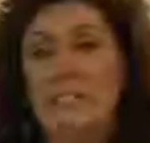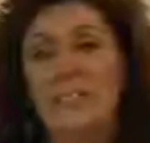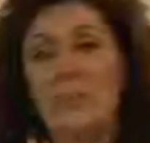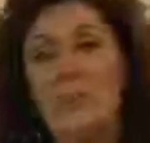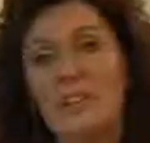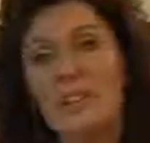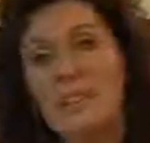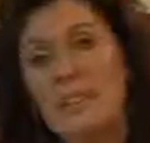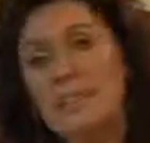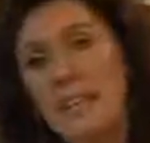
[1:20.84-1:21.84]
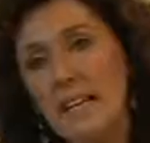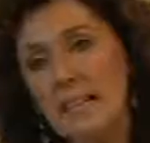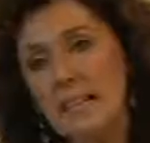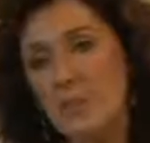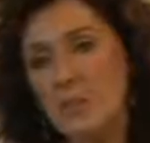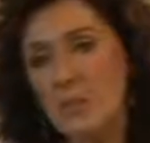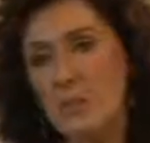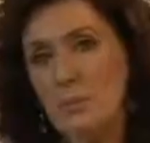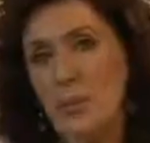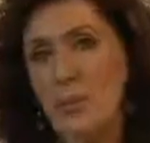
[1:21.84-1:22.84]
So if you've been diagnosed with
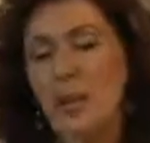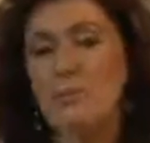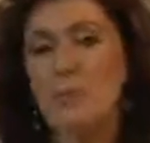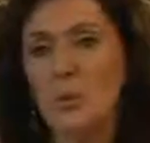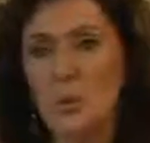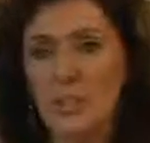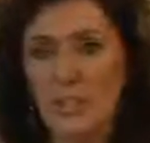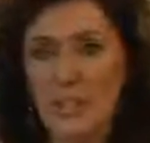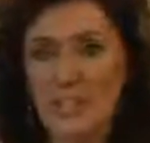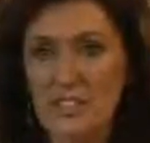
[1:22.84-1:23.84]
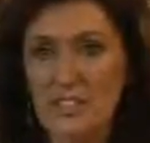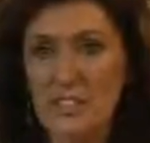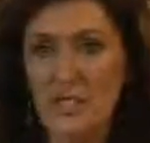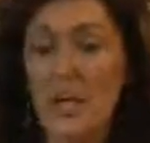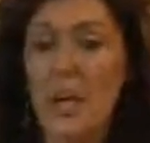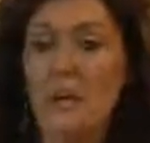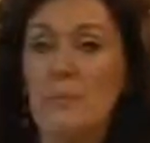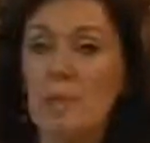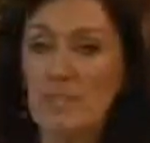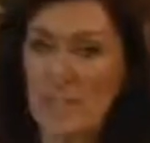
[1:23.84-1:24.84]
a prolapse, what do you need to do?
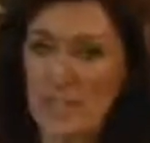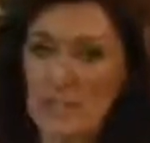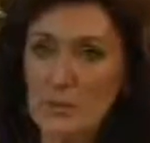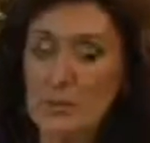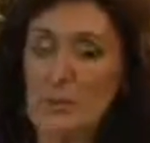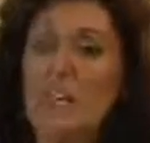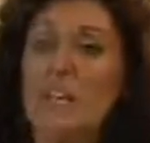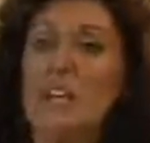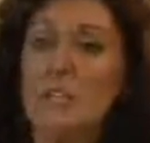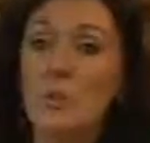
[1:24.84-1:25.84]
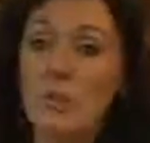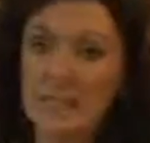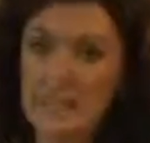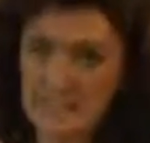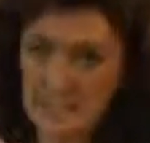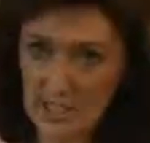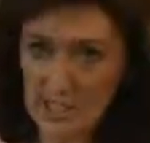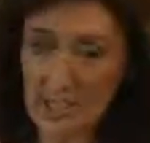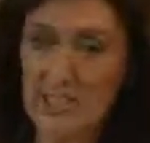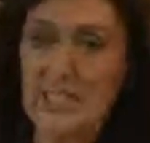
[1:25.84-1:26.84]
My advice would be you need to
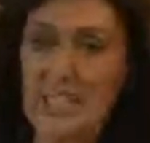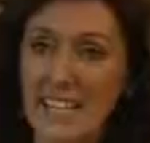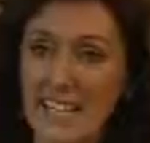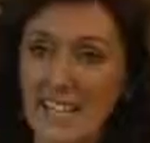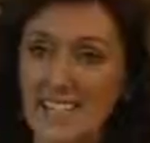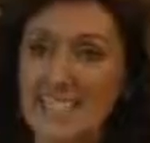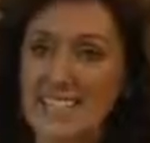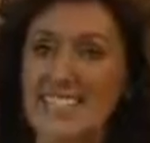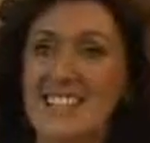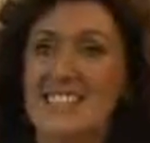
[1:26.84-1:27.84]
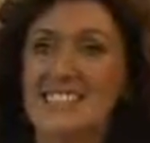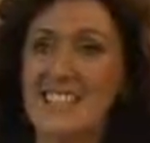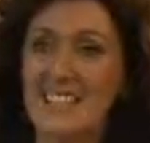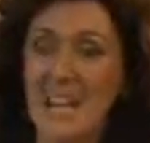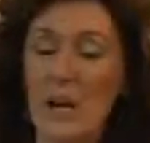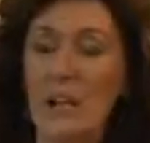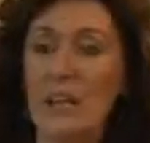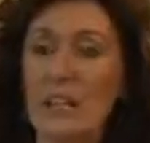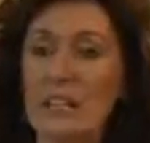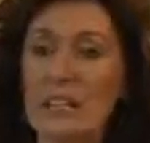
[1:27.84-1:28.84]
start Kegel exercising now.
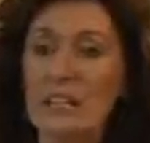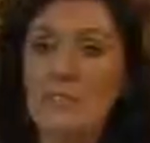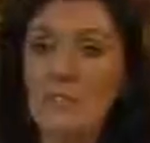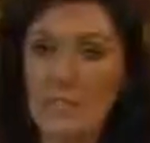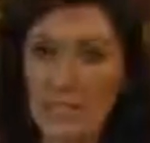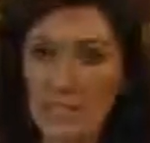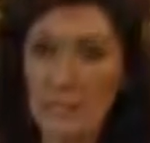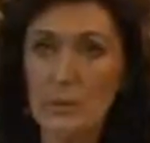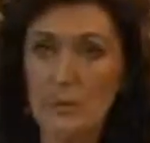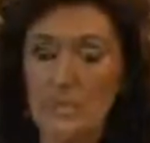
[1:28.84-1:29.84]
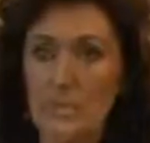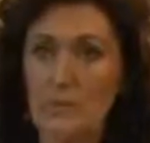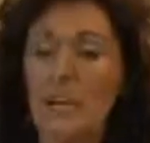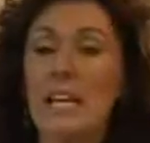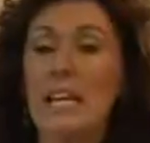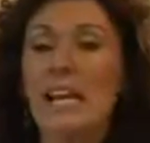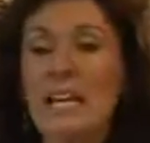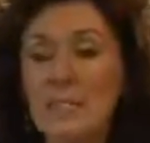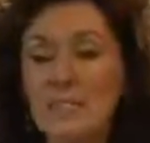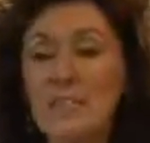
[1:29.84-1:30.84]
Kegel8 really will help.
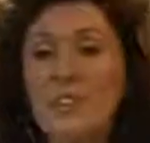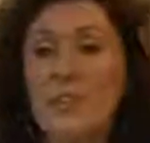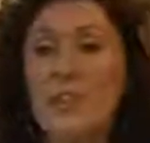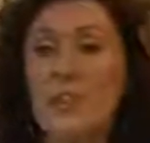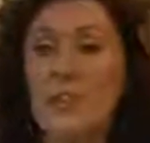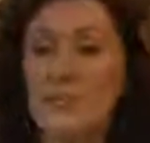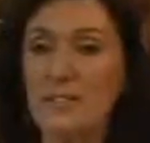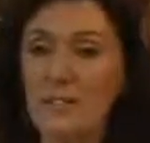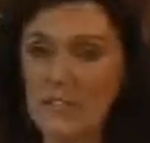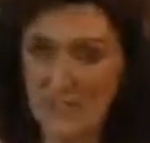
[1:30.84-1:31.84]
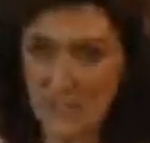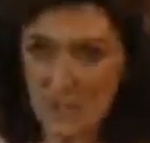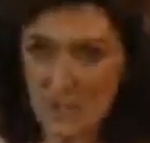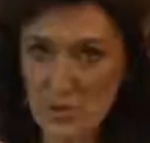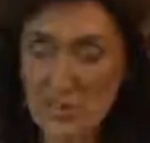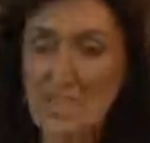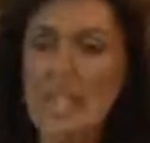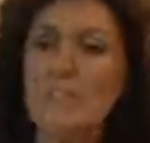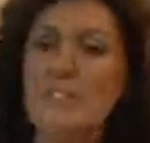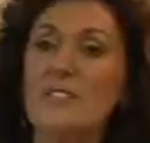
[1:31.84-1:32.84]
Even if you are going for surgery,
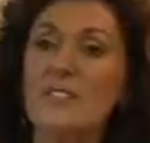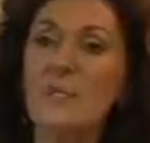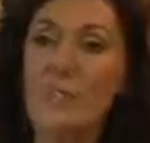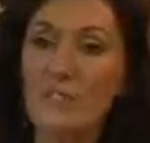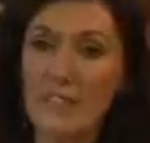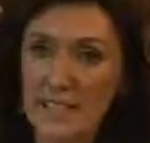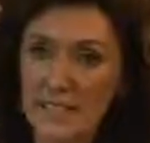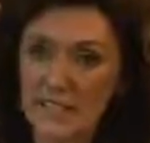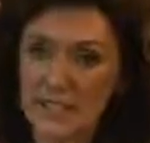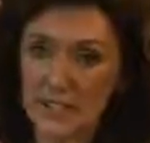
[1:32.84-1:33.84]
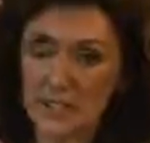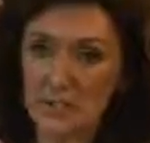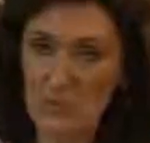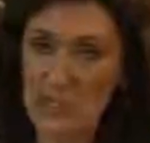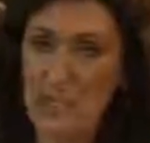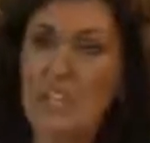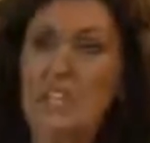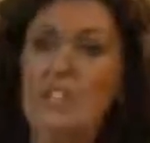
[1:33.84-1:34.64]
even if you have had surgery,